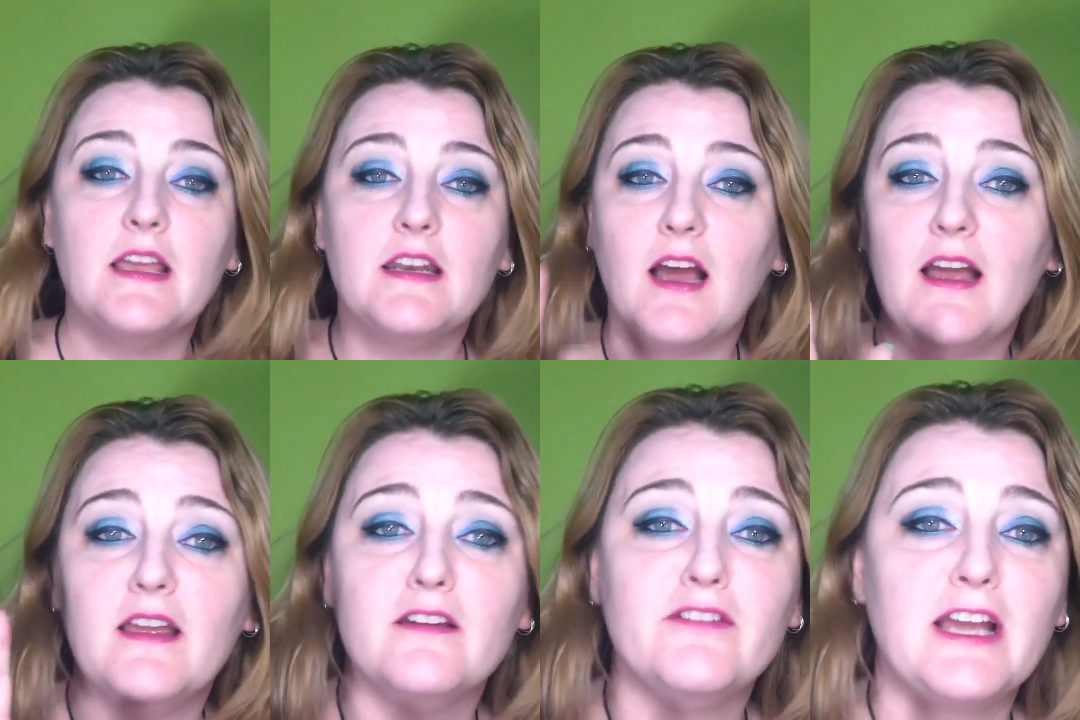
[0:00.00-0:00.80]
And
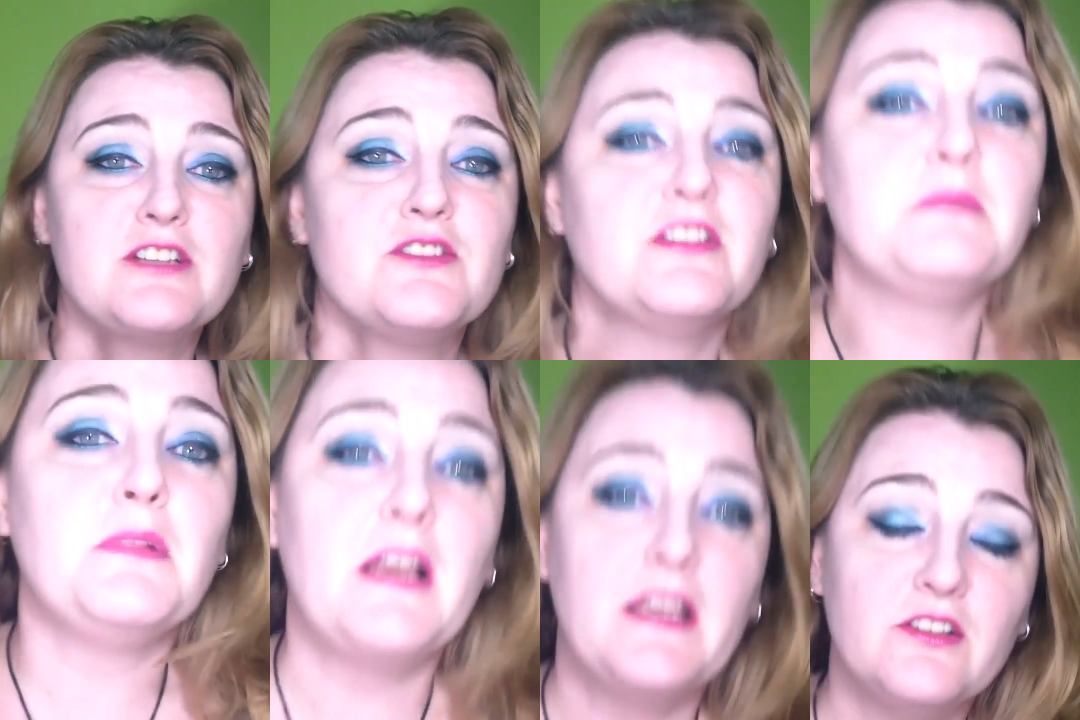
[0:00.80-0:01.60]
I have actually
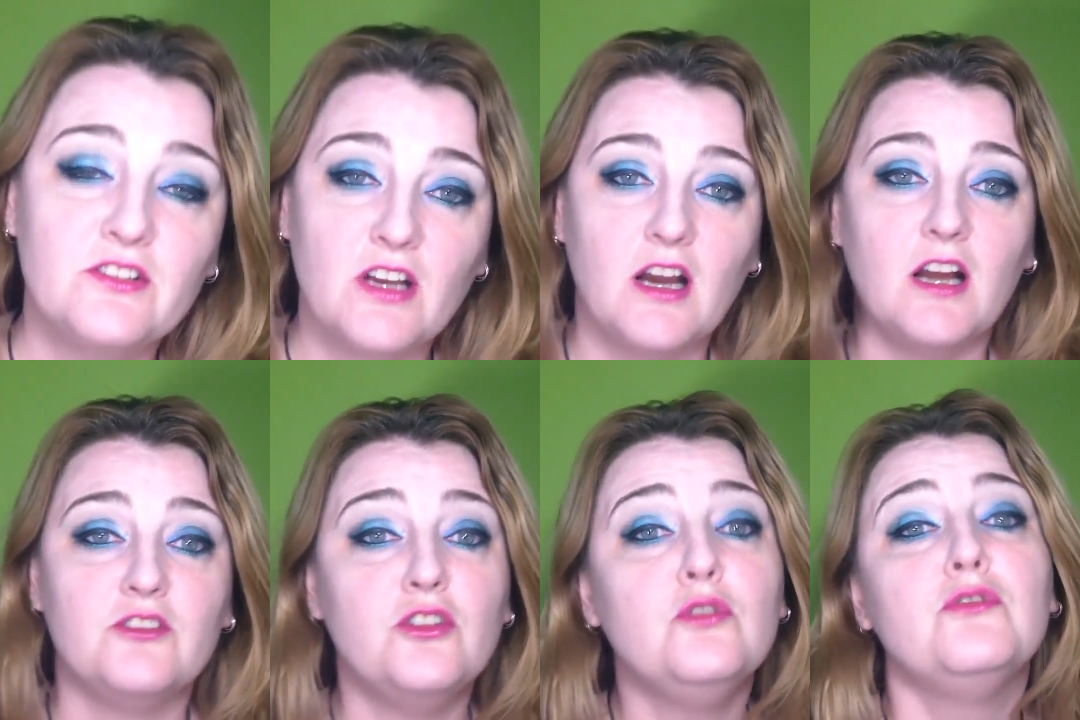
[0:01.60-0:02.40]
placed
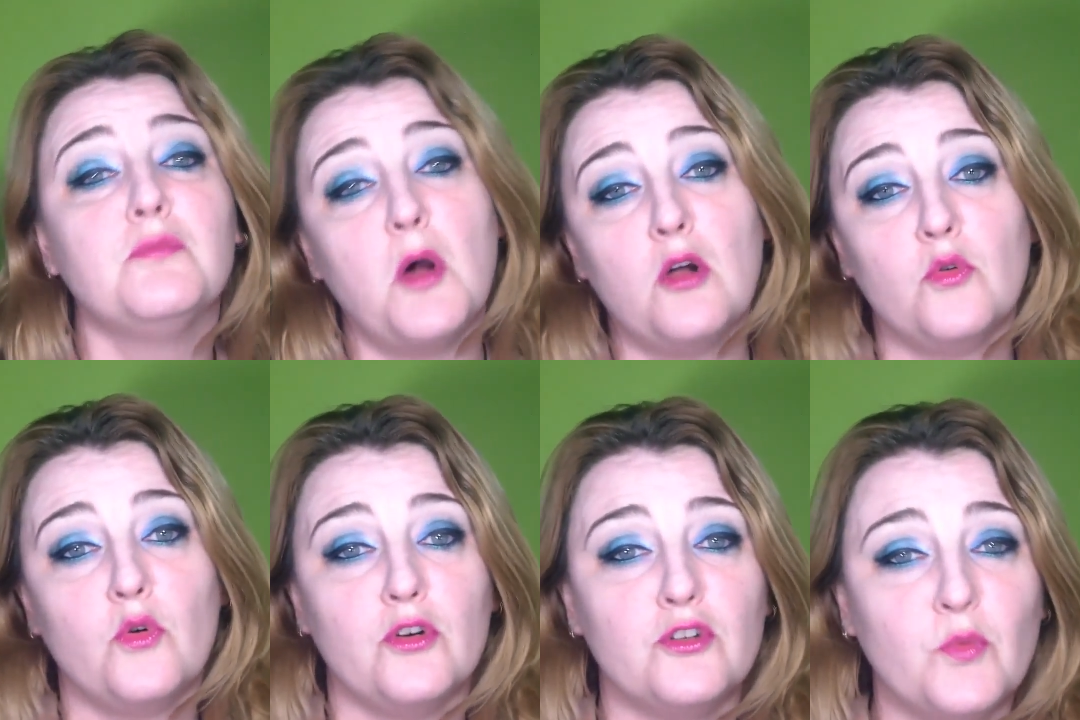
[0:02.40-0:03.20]
uh, two small
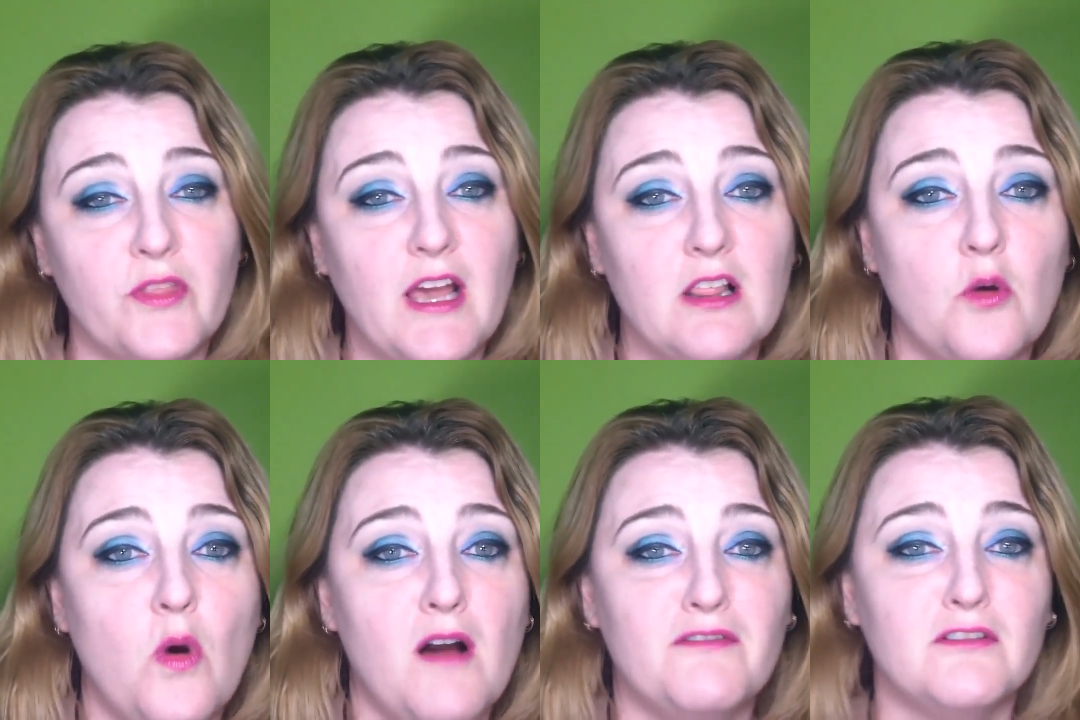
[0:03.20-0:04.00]
orders with
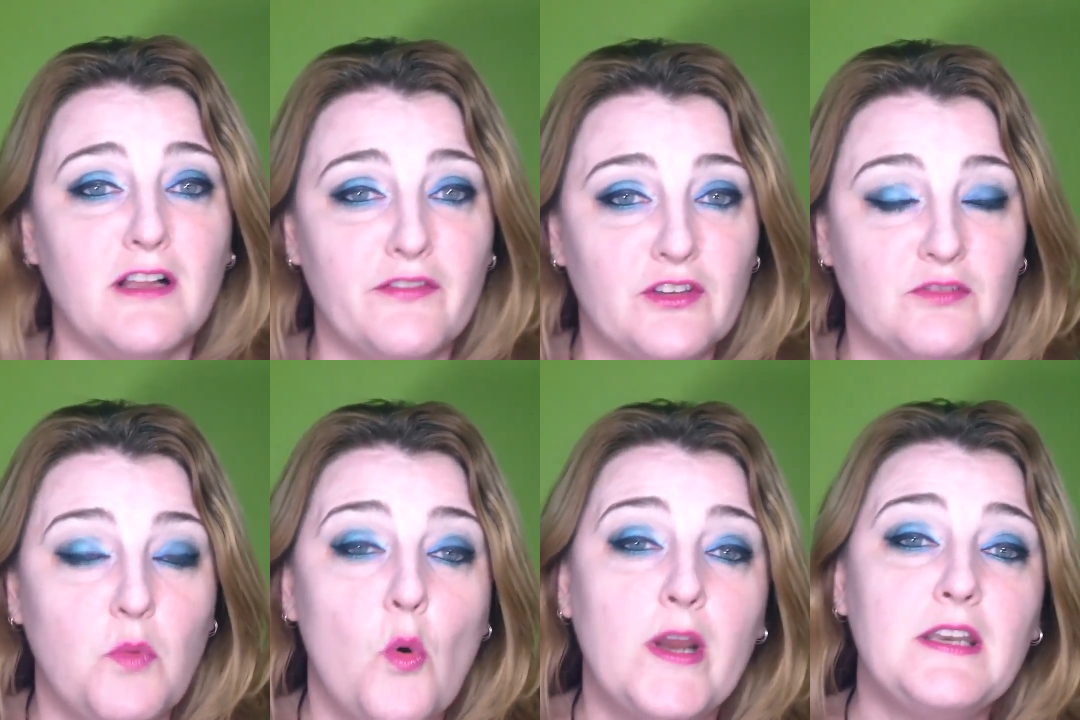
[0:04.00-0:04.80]
Hello Waffle at
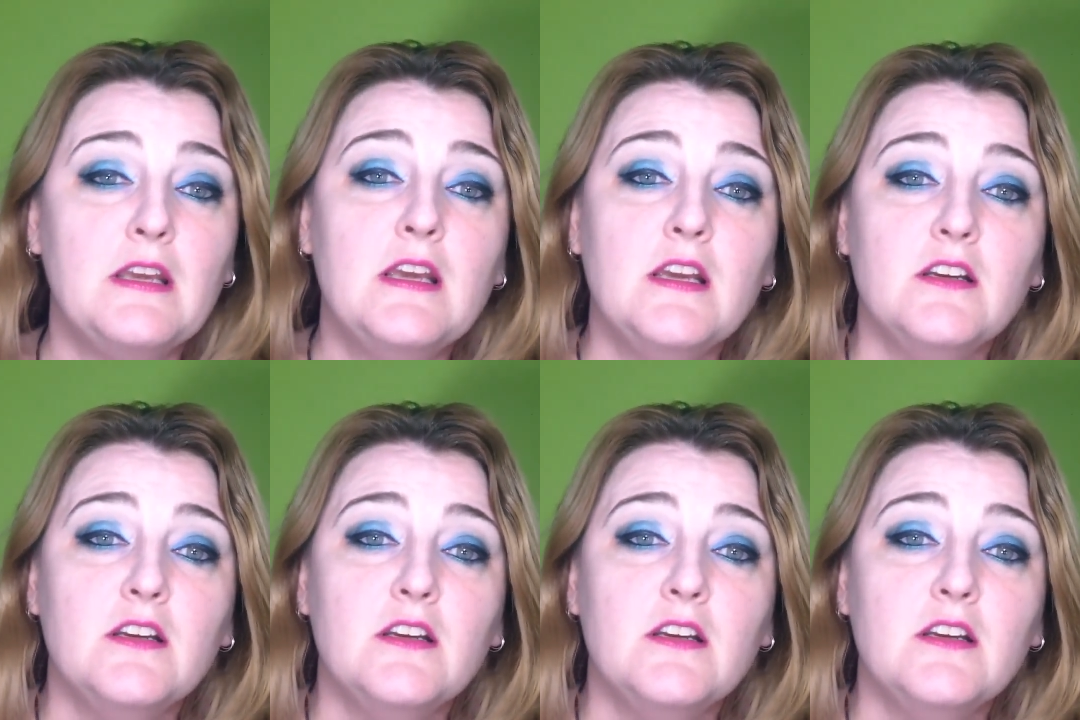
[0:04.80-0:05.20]
this point.